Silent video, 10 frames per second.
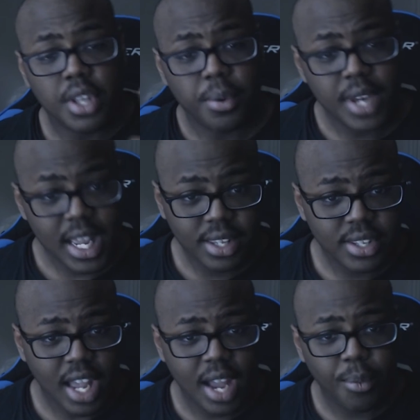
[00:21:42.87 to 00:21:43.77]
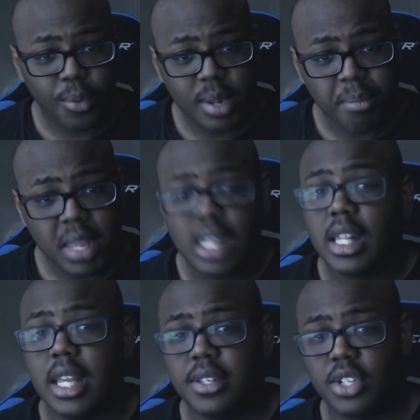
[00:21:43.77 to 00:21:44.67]
So next time we
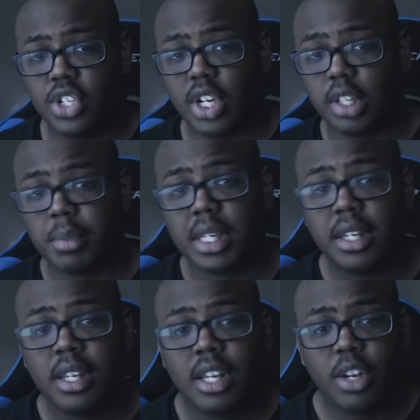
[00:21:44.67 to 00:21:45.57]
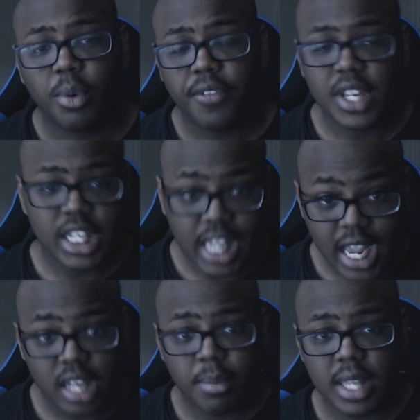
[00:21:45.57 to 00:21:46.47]
meet, ladies and gentlemen, within
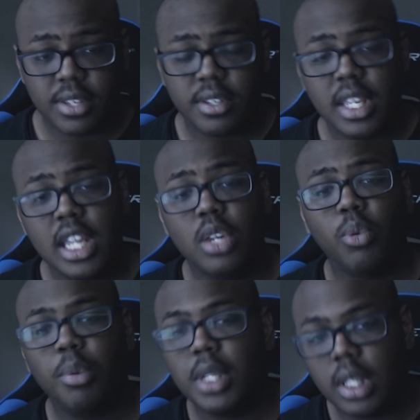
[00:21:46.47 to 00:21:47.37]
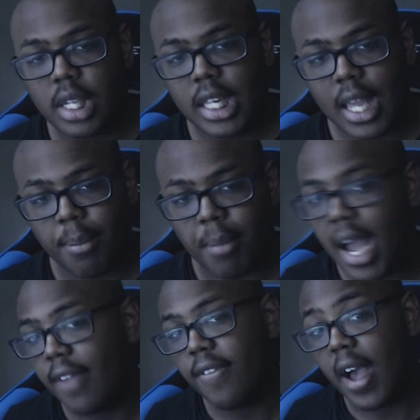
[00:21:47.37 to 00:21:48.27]
the anime scene, we'll be looking at
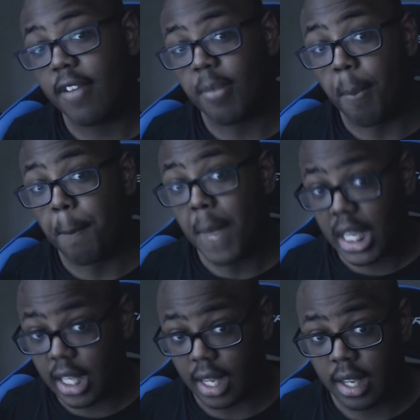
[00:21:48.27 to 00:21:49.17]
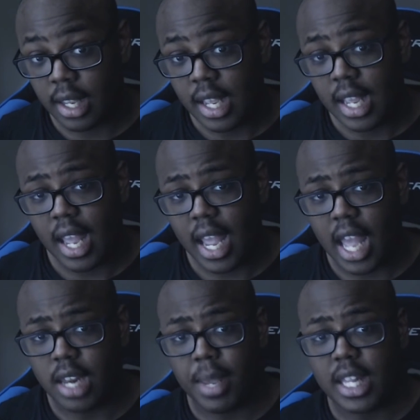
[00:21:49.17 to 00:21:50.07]
my 5 mecha
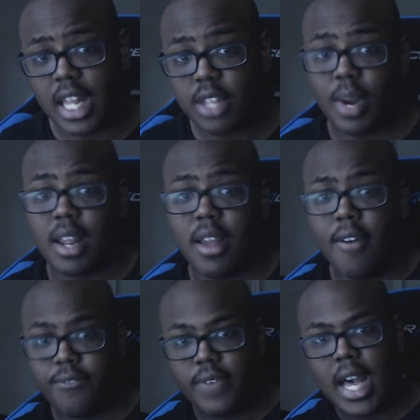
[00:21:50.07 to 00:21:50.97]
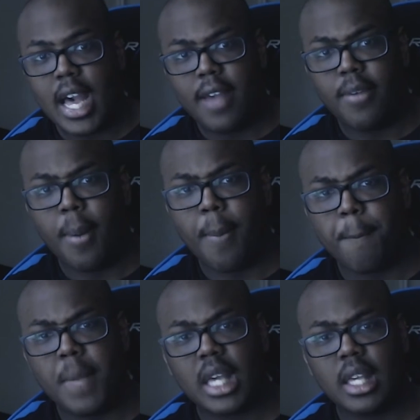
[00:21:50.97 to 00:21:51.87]
anime. That's right, 5
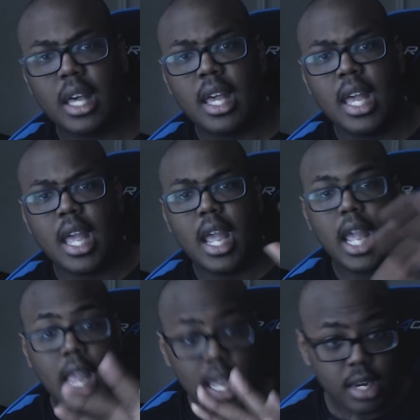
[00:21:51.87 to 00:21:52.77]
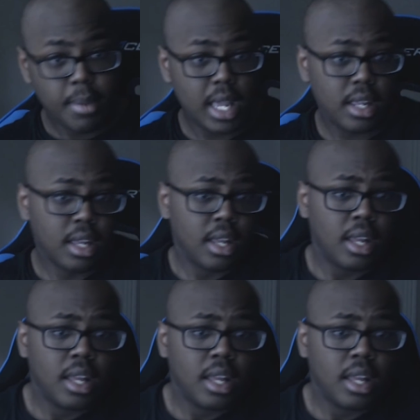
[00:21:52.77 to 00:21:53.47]
mecha anime